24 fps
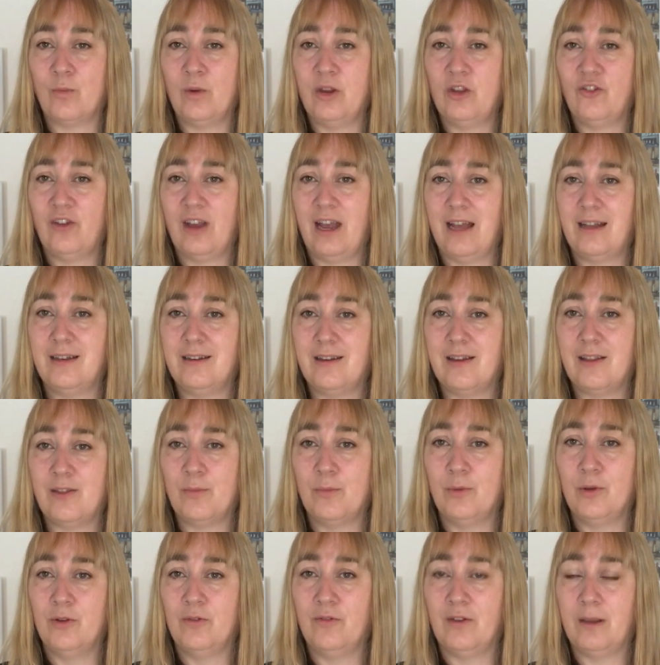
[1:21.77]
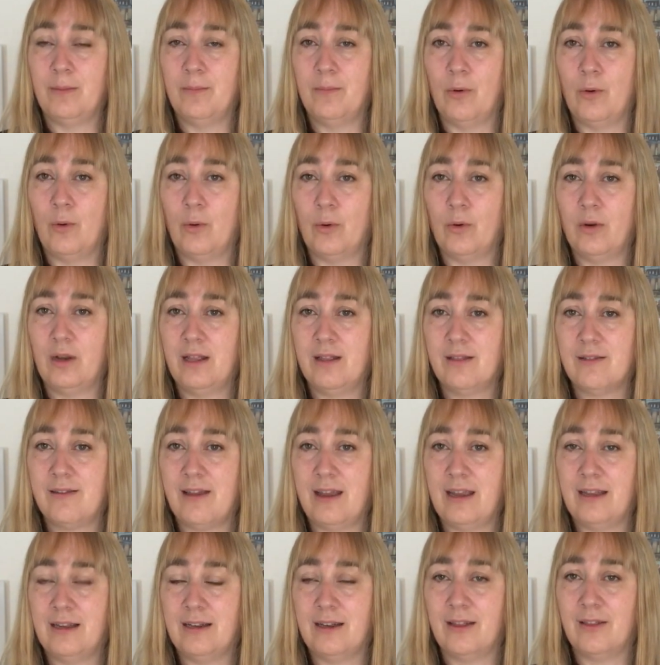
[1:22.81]
Which hand is moving more? Let's
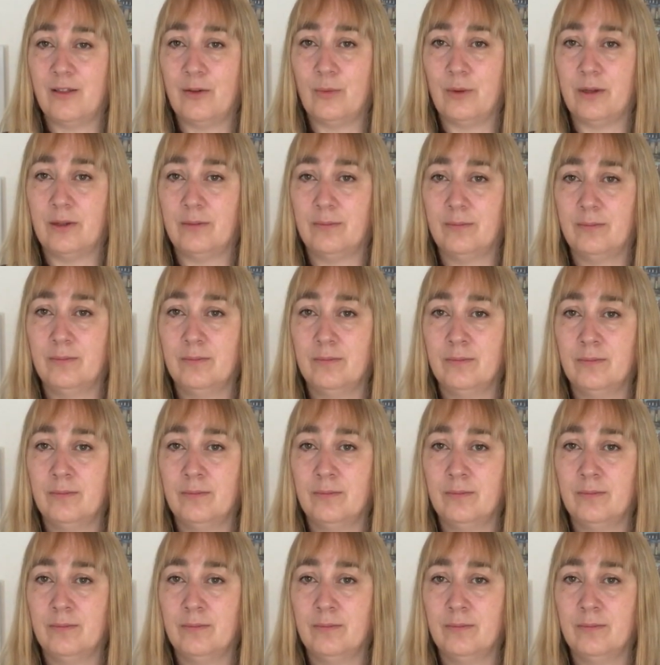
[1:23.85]
take another one.